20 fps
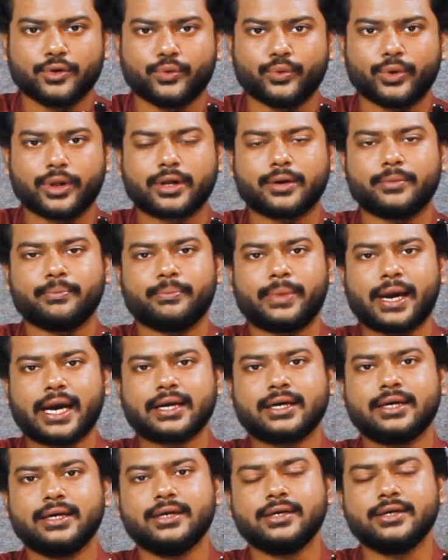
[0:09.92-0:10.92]
welcome
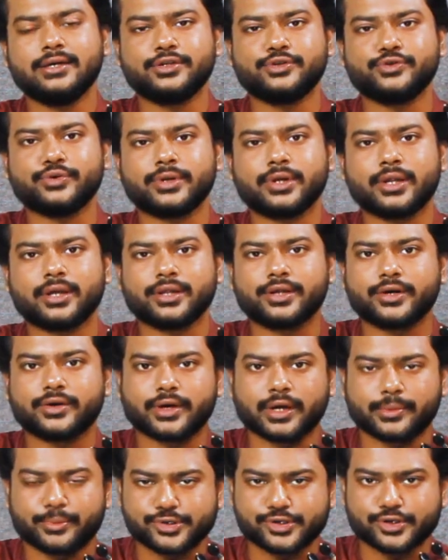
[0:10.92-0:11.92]
back to
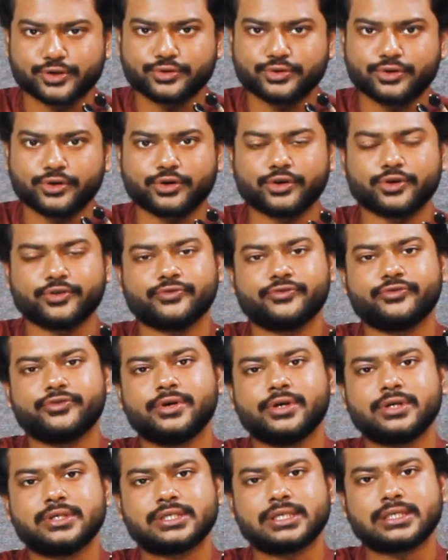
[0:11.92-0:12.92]
another episode
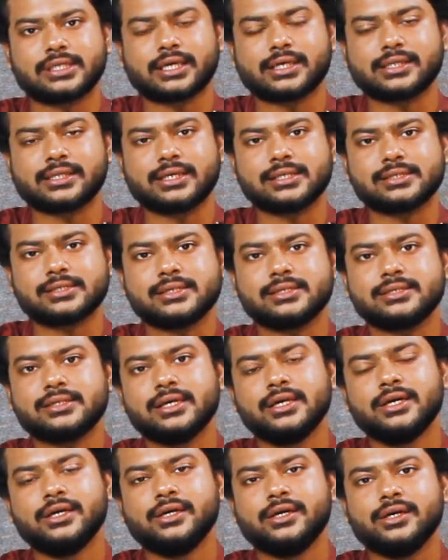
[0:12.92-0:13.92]
of Sitar classes.
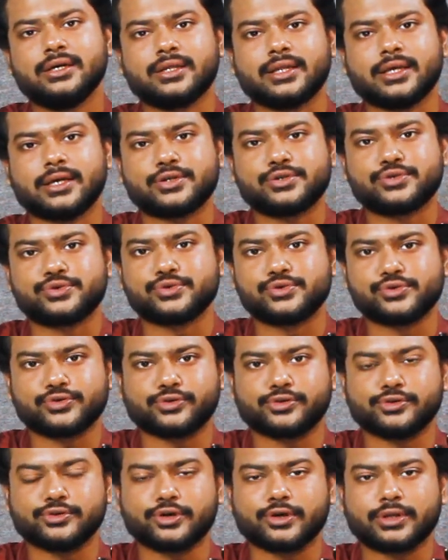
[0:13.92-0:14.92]
Thanks to
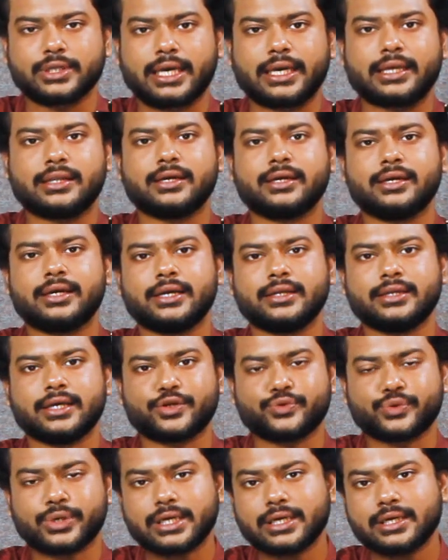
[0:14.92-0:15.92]
Gurukul Online Learning
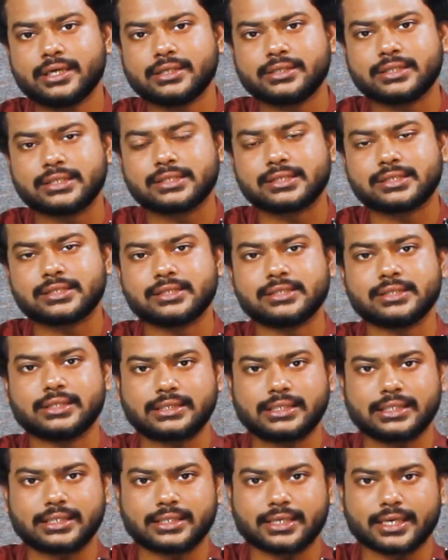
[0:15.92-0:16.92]
Network. This is
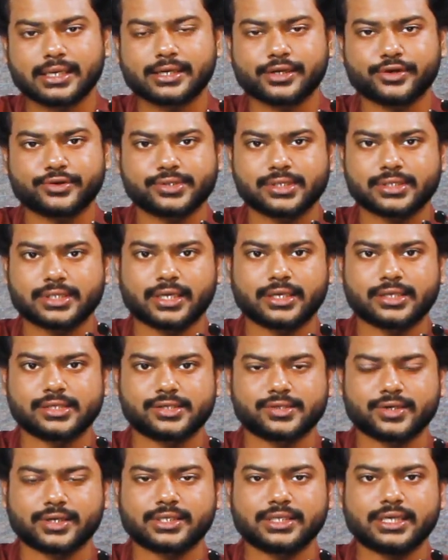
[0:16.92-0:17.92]
Nishit Dey, your Sitar
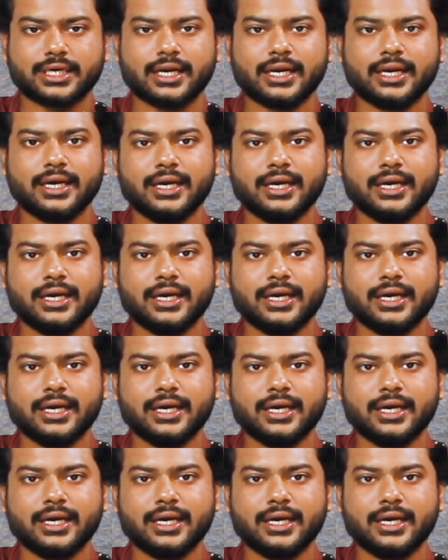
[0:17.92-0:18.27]
instructor.